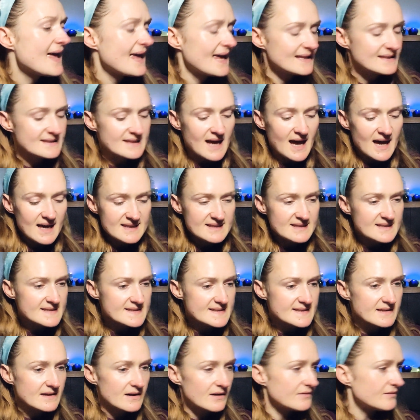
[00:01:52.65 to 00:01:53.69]
And I
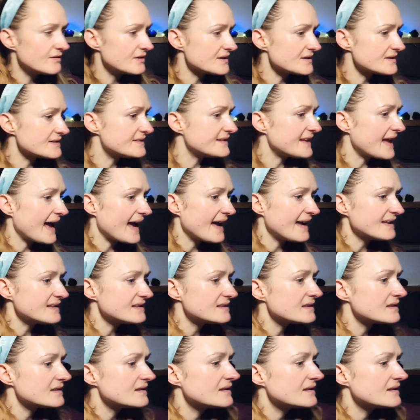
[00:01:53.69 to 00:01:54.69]
discovered that